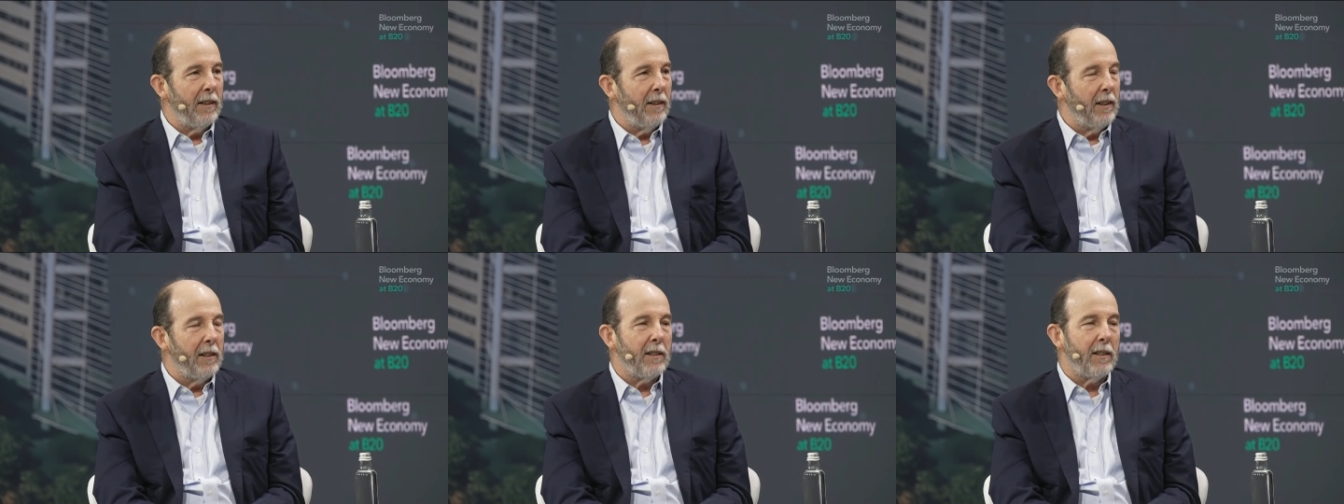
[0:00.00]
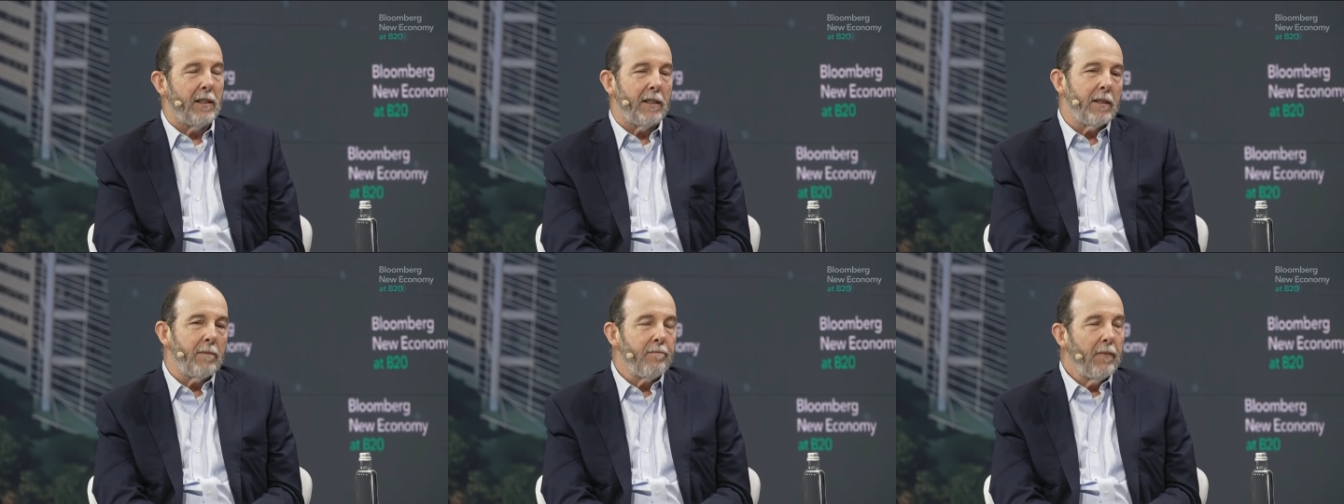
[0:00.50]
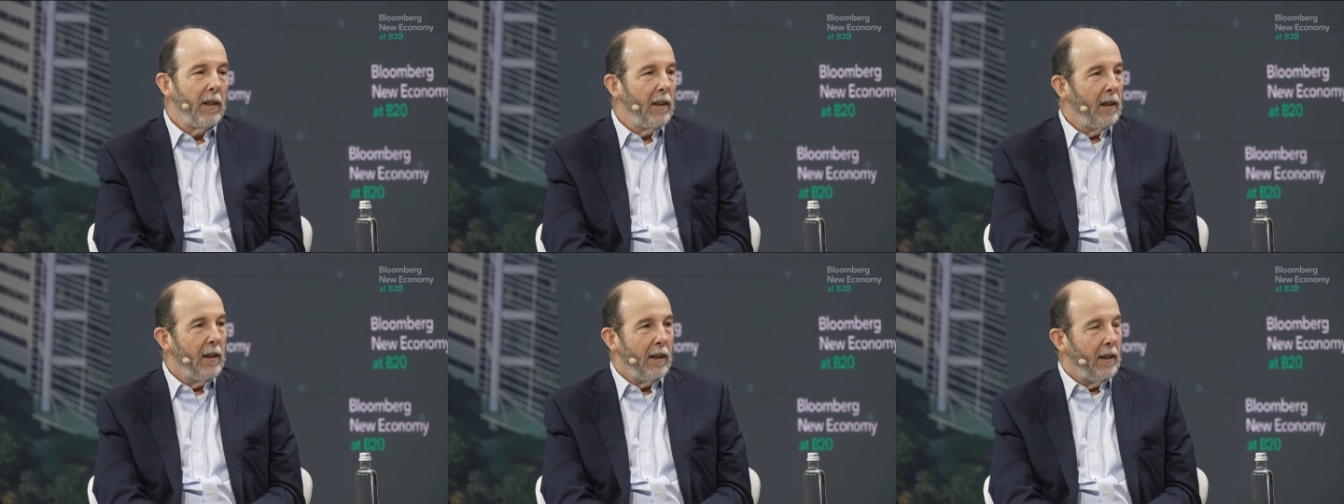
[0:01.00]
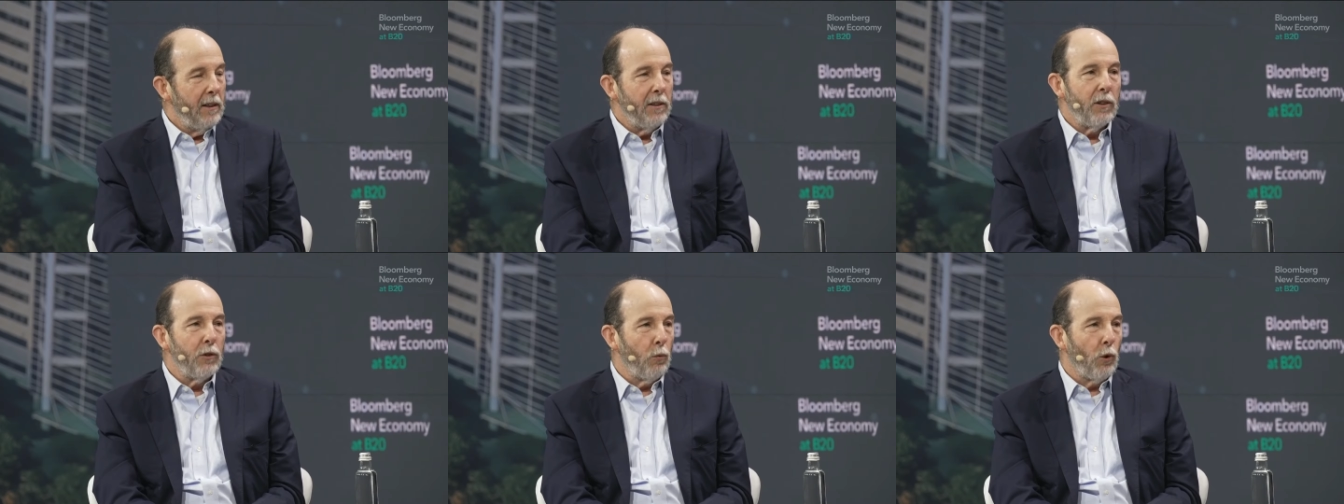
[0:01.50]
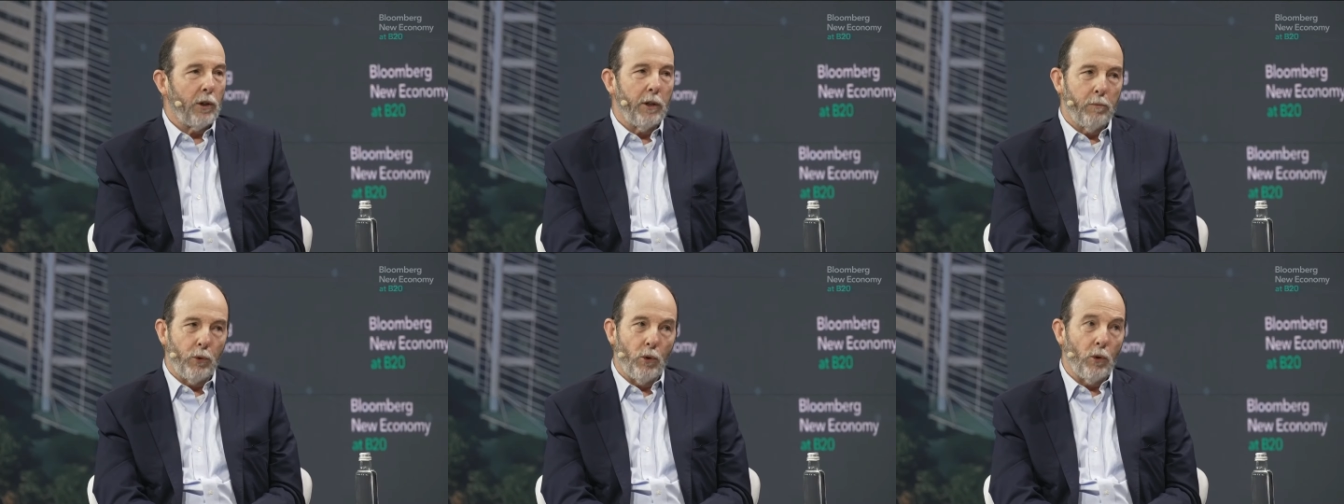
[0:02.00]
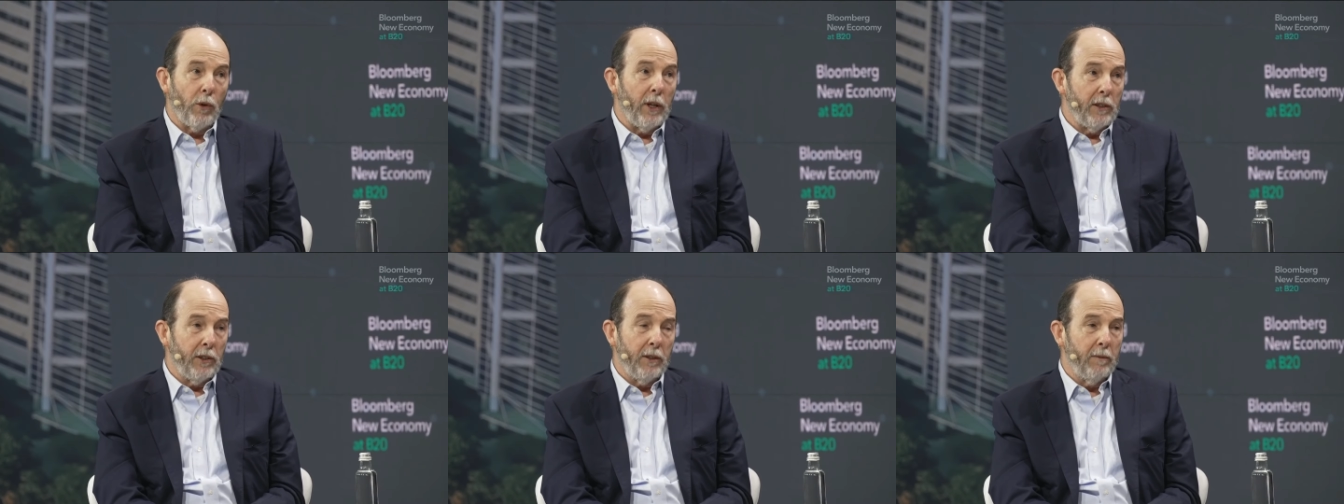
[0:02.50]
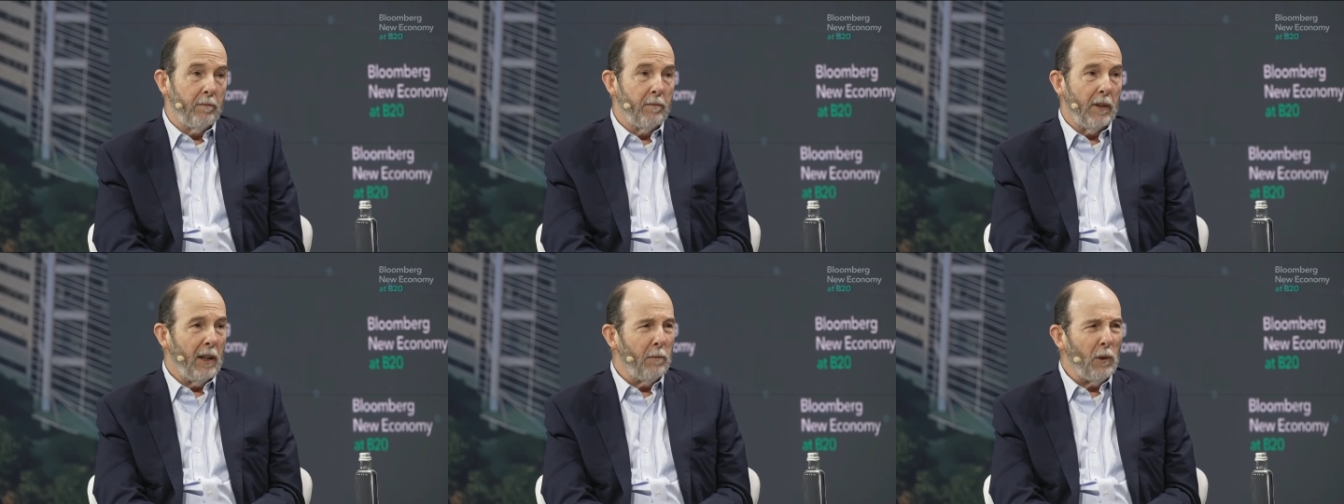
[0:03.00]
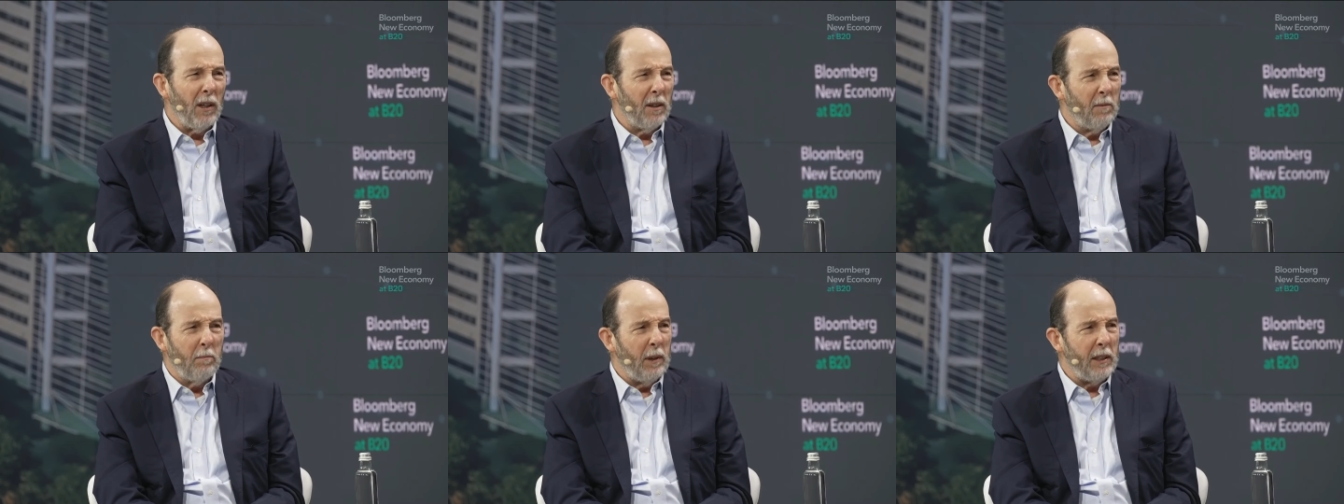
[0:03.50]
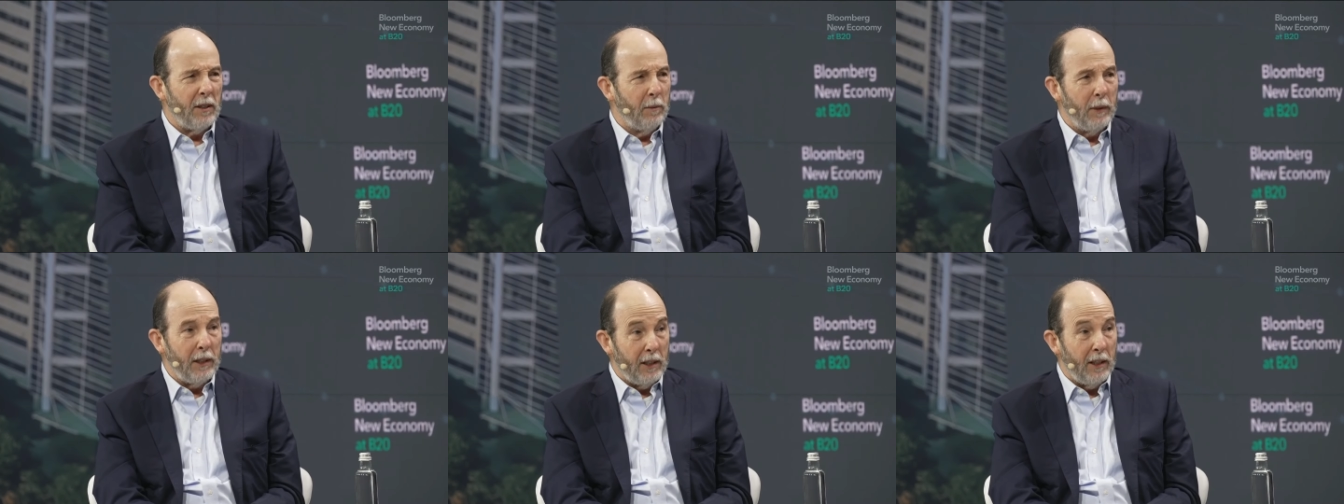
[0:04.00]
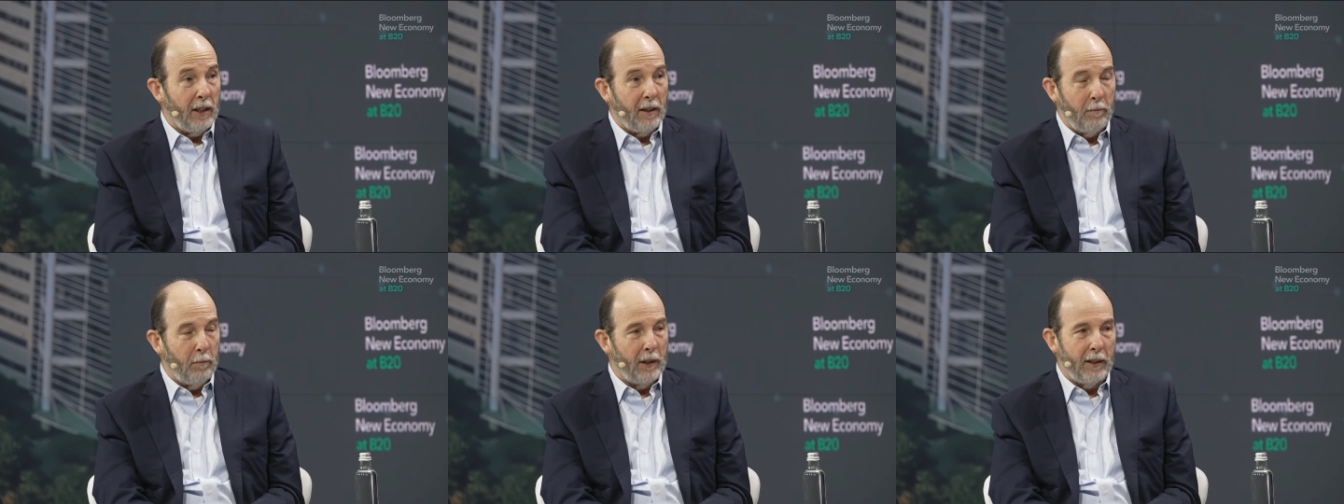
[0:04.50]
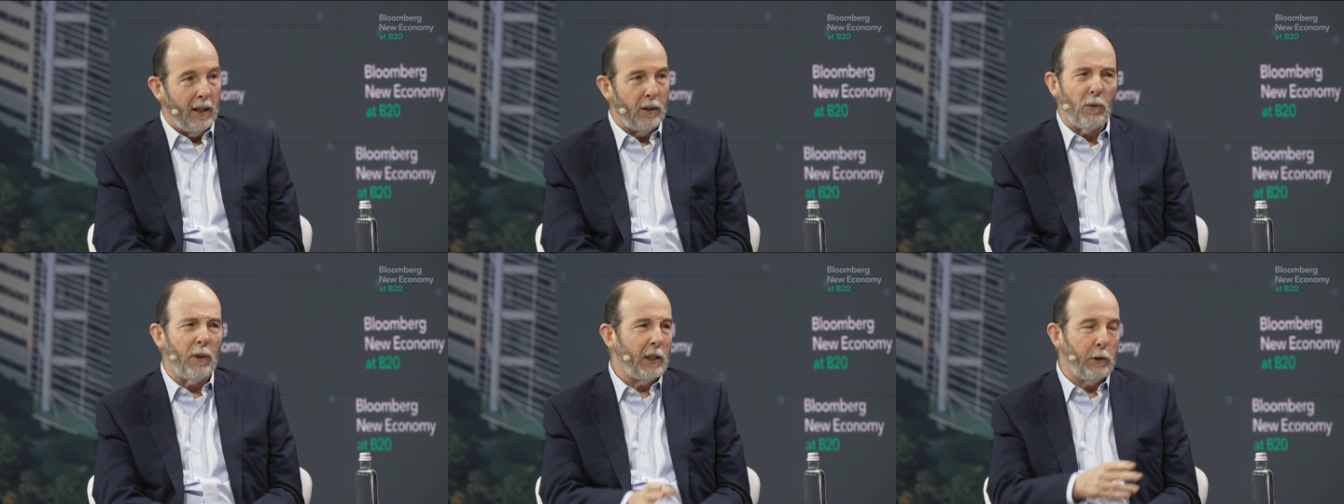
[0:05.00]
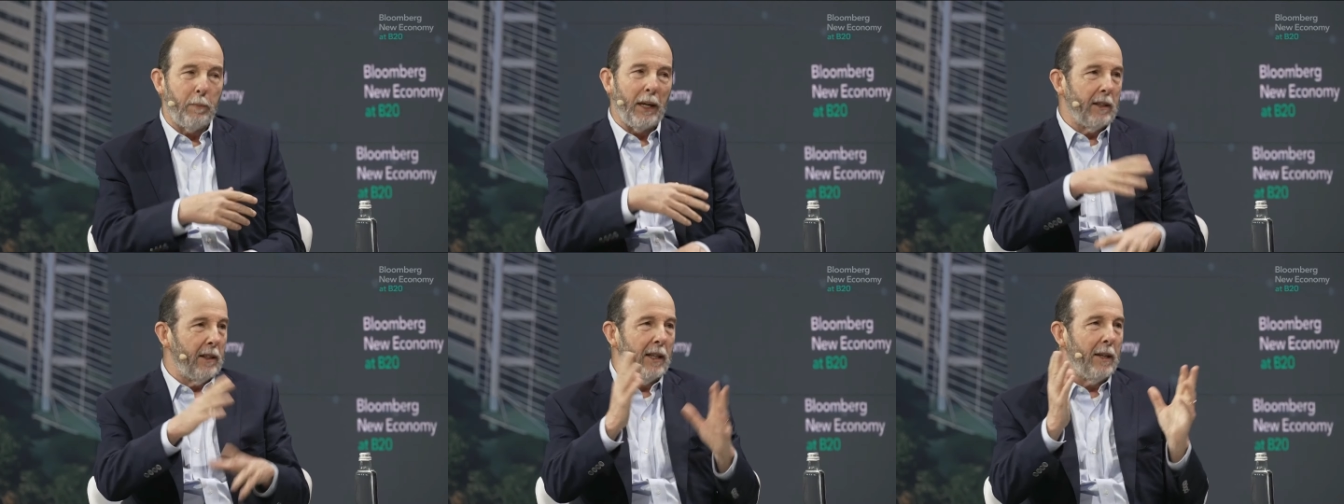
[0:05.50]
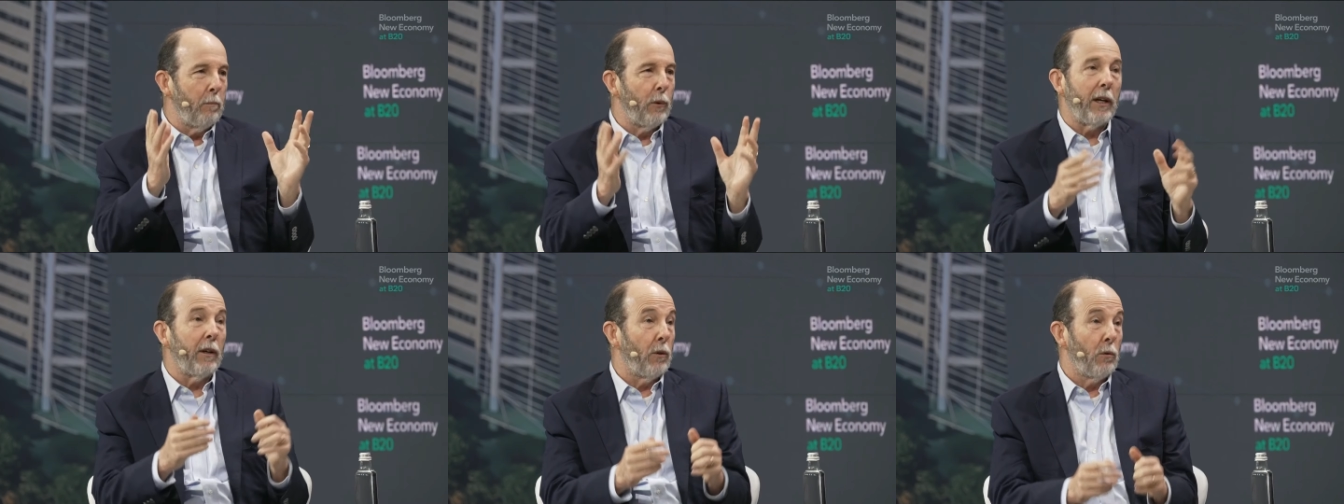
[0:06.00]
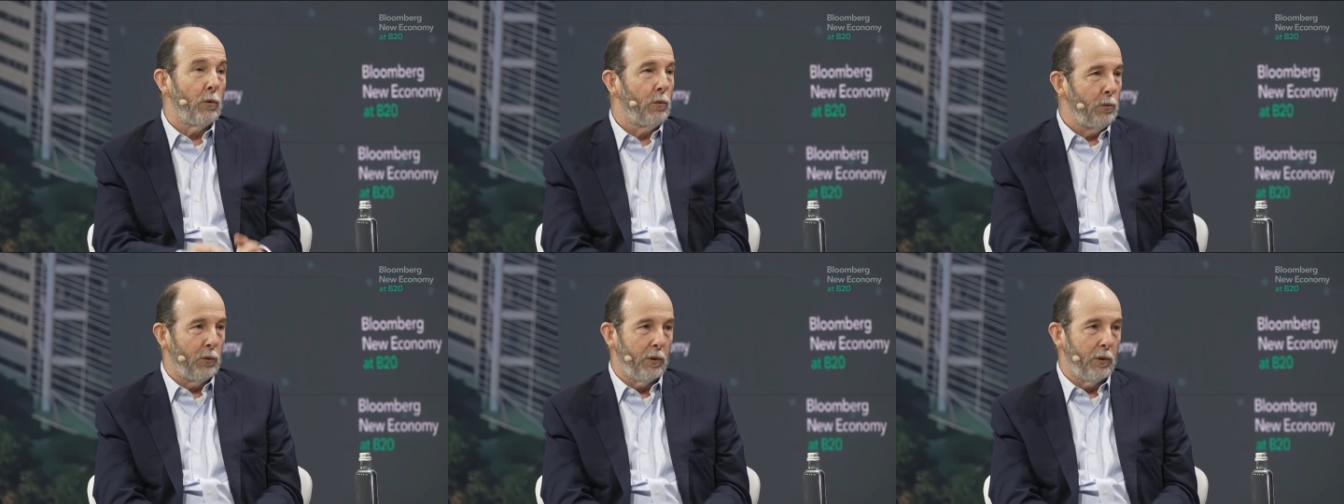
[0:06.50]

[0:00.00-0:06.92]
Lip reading: This is work in progress. I'm not pessimistic, but I don't expect any breakthroughs